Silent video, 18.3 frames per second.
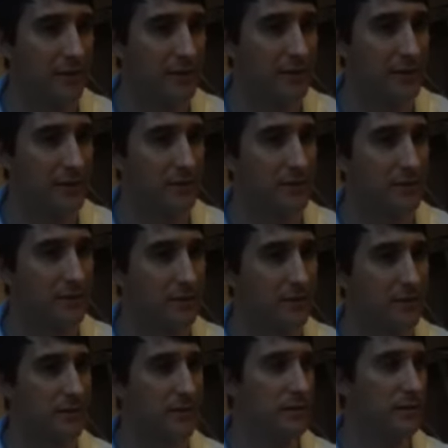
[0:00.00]

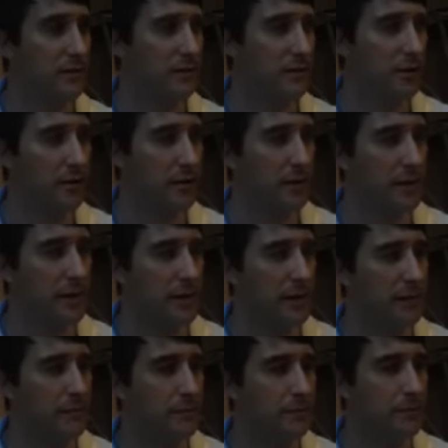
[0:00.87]
Mm-hmm. You know what I
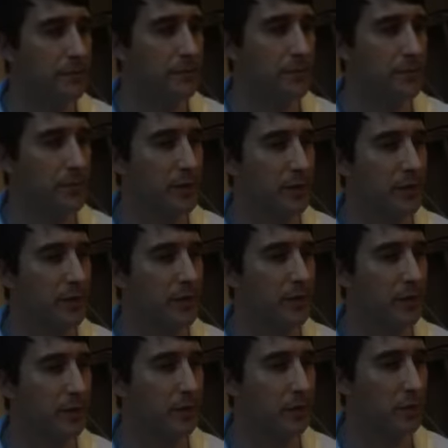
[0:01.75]
mean?
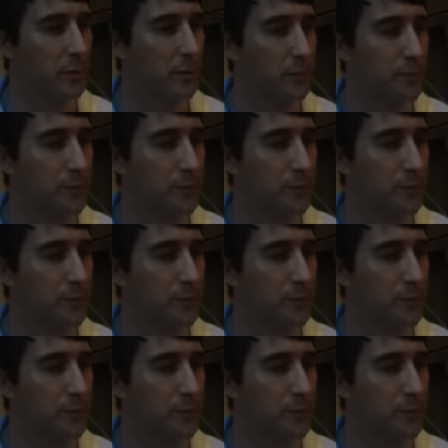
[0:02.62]
So